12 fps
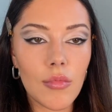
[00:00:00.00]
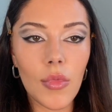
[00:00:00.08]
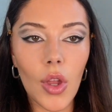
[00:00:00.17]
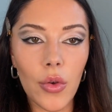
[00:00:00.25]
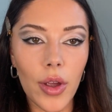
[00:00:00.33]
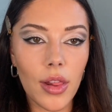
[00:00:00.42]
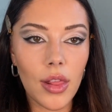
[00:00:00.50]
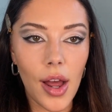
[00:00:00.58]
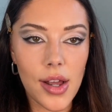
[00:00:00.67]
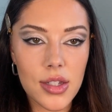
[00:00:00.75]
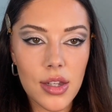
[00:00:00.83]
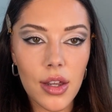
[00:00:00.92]
Okay,
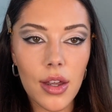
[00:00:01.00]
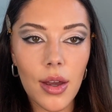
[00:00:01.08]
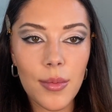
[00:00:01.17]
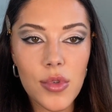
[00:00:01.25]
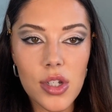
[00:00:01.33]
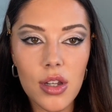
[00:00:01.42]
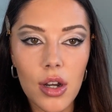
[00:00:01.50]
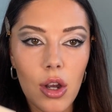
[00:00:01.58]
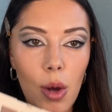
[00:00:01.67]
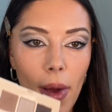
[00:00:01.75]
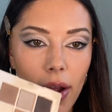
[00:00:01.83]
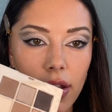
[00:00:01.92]
lastly, I'm just gonna go
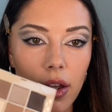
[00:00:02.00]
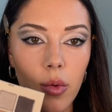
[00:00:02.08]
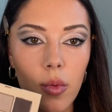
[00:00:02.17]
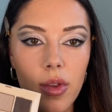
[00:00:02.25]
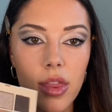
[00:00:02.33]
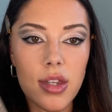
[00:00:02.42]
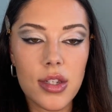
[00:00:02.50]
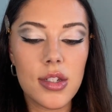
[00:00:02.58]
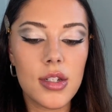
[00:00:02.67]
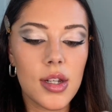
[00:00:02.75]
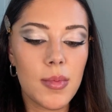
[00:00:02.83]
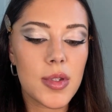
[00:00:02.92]
back in with this
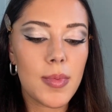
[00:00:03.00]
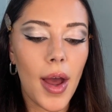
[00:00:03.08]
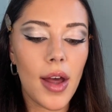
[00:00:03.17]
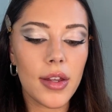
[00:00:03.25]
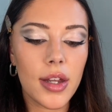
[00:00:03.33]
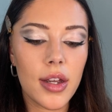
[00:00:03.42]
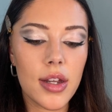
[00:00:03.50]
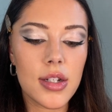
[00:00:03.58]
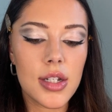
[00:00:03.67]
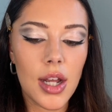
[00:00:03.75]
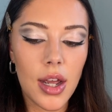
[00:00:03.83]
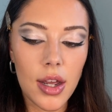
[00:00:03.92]
Dibs palette and
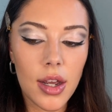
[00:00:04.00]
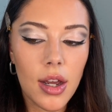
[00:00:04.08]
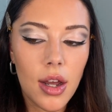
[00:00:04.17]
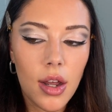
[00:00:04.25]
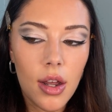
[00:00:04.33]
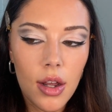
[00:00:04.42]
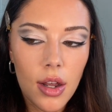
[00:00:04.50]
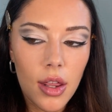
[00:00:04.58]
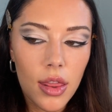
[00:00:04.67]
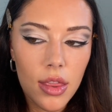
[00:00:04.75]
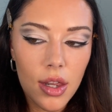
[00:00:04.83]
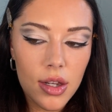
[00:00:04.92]
take
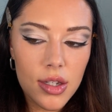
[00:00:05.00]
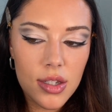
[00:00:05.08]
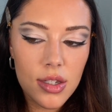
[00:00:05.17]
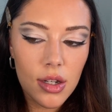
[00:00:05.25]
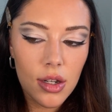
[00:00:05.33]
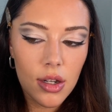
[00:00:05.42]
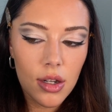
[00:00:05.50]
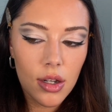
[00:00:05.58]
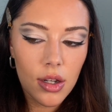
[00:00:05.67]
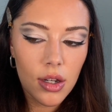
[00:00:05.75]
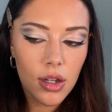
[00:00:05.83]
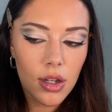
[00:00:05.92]
this
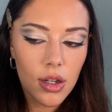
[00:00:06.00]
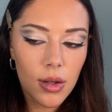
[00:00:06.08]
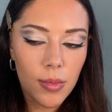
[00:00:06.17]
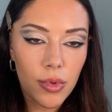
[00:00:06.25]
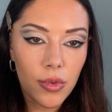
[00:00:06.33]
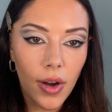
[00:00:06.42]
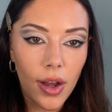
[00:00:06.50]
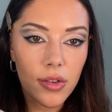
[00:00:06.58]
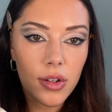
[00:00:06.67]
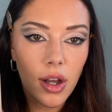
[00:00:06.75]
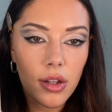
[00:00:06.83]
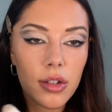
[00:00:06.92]

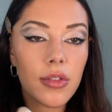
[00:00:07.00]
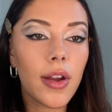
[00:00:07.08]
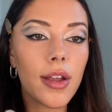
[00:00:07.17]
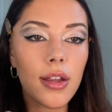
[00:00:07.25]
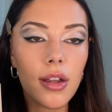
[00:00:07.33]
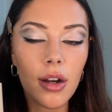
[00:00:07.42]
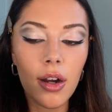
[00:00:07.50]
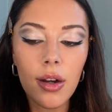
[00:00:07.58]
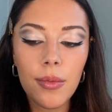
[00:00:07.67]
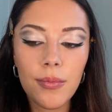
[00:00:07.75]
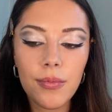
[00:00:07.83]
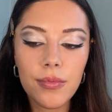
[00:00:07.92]
brown color right
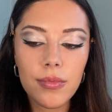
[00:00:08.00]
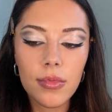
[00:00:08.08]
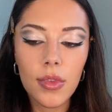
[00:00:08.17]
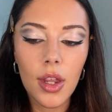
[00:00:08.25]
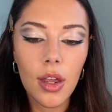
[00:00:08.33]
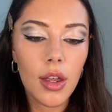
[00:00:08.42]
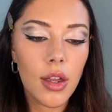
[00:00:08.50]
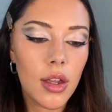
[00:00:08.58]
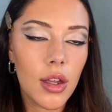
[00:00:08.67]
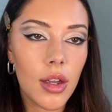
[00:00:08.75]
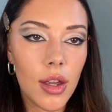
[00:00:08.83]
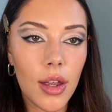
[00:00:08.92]
here
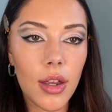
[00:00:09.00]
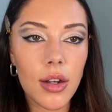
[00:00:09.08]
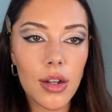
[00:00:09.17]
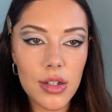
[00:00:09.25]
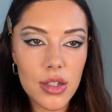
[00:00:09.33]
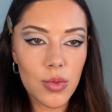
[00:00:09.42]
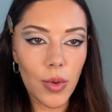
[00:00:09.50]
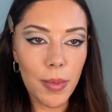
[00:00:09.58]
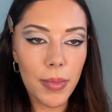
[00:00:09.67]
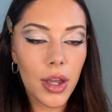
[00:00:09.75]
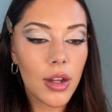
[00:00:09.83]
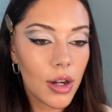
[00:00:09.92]
and
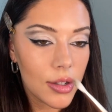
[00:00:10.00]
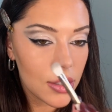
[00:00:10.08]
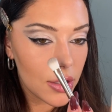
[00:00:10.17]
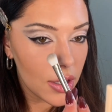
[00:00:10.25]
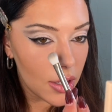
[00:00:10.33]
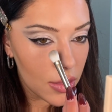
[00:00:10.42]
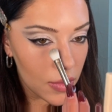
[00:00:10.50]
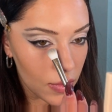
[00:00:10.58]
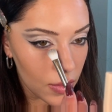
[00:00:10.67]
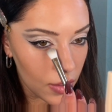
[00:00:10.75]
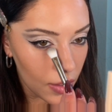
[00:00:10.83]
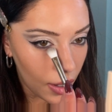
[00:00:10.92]
sweep it underneath
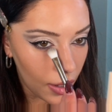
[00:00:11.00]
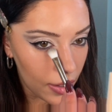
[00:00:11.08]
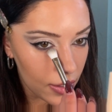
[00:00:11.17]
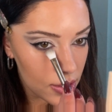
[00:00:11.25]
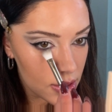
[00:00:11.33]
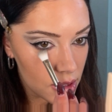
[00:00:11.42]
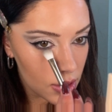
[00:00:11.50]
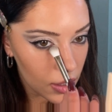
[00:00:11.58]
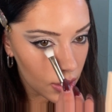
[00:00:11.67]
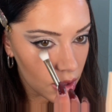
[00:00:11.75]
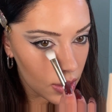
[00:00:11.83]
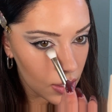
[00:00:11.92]
the eyes
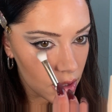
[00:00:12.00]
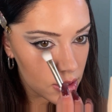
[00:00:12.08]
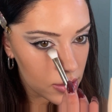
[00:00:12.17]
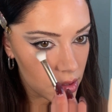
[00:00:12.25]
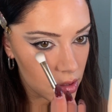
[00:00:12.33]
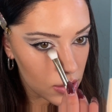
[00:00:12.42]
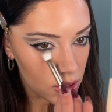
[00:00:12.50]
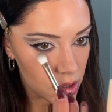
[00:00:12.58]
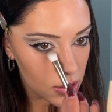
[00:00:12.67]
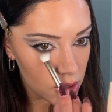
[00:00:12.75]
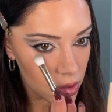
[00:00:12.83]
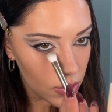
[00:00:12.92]
like this, just
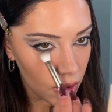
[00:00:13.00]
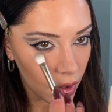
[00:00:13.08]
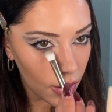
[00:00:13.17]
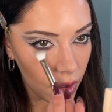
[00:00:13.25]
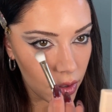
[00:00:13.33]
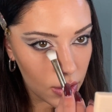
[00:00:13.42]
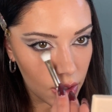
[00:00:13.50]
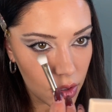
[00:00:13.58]
to add